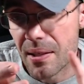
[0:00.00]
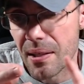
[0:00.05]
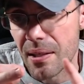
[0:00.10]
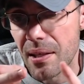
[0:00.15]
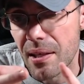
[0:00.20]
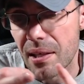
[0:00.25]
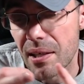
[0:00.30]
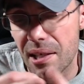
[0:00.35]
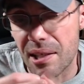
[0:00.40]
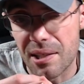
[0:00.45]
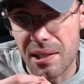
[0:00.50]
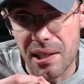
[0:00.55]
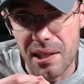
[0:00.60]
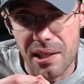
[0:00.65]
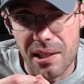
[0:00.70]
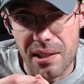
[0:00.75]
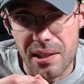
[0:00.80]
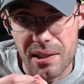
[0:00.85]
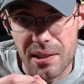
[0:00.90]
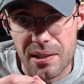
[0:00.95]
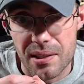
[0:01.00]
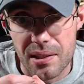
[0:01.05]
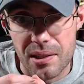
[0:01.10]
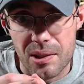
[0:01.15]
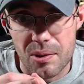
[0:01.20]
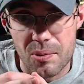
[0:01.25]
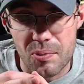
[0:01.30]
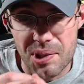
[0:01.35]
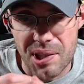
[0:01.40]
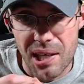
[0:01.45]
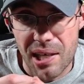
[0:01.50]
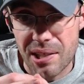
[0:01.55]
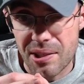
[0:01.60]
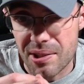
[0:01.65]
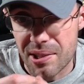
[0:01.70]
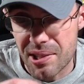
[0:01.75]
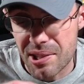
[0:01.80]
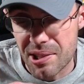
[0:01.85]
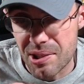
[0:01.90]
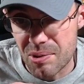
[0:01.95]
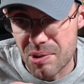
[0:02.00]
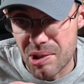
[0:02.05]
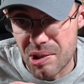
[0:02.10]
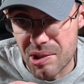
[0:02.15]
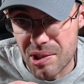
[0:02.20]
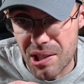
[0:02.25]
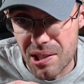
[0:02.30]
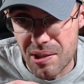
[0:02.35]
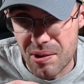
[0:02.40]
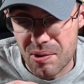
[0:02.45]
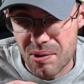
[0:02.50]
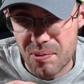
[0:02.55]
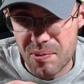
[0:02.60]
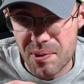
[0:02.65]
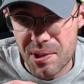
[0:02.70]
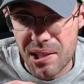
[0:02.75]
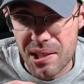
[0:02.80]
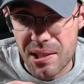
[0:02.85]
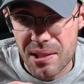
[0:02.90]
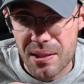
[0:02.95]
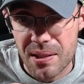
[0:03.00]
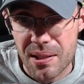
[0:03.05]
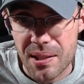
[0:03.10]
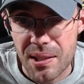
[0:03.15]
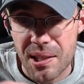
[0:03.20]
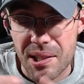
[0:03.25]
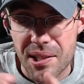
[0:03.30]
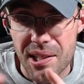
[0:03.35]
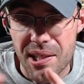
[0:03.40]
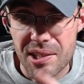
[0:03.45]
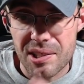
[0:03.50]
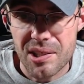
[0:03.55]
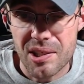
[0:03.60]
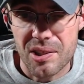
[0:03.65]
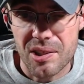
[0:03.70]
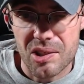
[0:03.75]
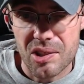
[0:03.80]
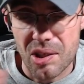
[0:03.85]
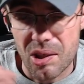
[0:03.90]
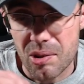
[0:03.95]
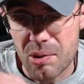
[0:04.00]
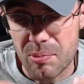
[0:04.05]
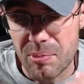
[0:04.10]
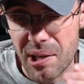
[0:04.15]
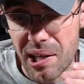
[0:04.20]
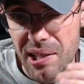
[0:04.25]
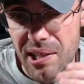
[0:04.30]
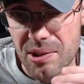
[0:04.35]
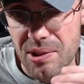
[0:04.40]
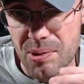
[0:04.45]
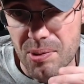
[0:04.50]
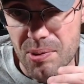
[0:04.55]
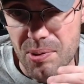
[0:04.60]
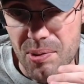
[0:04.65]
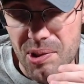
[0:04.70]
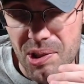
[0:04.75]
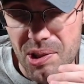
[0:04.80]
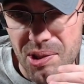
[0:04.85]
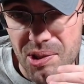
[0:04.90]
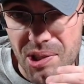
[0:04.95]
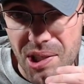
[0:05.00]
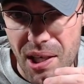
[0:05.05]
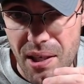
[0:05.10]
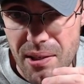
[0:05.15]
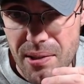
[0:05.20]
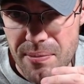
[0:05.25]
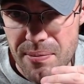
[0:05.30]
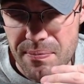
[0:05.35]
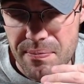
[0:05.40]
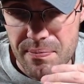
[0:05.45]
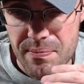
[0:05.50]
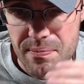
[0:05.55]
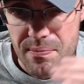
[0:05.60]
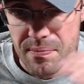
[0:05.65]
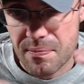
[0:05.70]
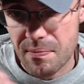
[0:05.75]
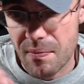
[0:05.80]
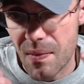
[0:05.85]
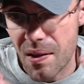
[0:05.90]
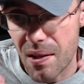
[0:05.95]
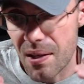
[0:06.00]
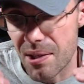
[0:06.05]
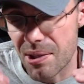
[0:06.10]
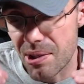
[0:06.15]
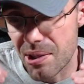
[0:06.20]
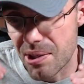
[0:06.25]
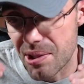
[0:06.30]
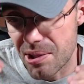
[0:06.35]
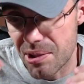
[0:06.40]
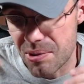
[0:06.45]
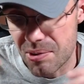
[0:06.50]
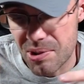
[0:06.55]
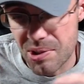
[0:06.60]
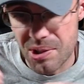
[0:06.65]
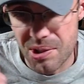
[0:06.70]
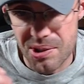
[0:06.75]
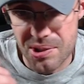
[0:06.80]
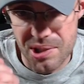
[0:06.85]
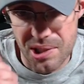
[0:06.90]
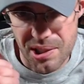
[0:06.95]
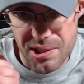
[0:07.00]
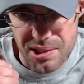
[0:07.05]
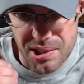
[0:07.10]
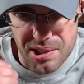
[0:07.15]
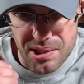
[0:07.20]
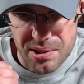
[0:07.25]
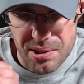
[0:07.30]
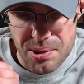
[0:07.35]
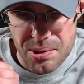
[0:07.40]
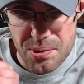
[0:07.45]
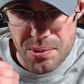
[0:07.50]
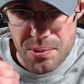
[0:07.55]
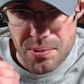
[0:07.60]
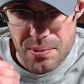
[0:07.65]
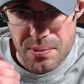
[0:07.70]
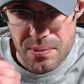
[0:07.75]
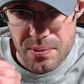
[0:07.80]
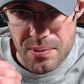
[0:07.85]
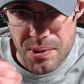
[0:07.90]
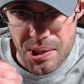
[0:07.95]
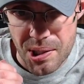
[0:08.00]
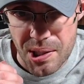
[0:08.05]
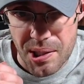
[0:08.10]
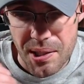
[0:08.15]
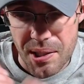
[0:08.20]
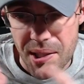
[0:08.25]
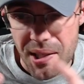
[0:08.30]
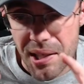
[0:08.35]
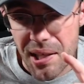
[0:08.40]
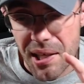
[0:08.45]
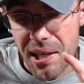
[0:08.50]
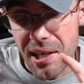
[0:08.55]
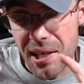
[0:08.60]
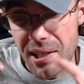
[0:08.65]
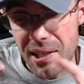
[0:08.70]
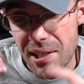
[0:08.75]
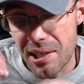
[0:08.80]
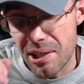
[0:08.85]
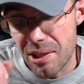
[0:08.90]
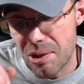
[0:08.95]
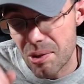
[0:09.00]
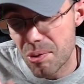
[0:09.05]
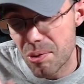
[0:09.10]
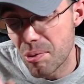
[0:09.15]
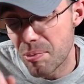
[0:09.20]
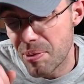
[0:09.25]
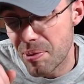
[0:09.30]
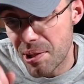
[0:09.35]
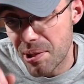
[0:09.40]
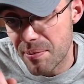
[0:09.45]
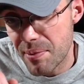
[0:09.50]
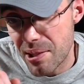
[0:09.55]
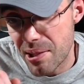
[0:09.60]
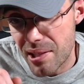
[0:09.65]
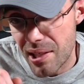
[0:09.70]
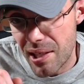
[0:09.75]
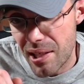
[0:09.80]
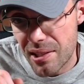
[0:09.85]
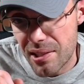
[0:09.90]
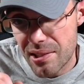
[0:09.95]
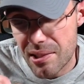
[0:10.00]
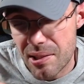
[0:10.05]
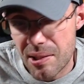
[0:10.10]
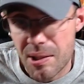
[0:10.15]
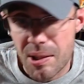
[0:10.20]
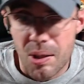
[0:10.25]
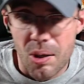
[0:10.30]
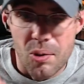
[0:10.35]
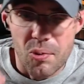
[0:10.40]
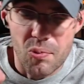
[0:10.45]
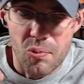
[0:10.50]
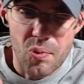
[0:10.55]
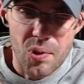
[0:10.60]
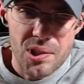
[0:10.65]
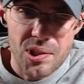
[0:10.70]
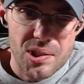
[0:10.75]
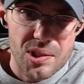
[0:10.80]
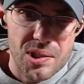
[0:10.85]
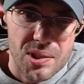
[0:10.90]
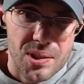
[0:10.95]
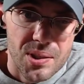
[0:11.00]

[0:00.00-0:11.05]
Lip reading: and then with that, you're going to use his A3. Then it's going to cycle back to Urzog, and you're going to use Urzog's A2. And then the cool part about that is, once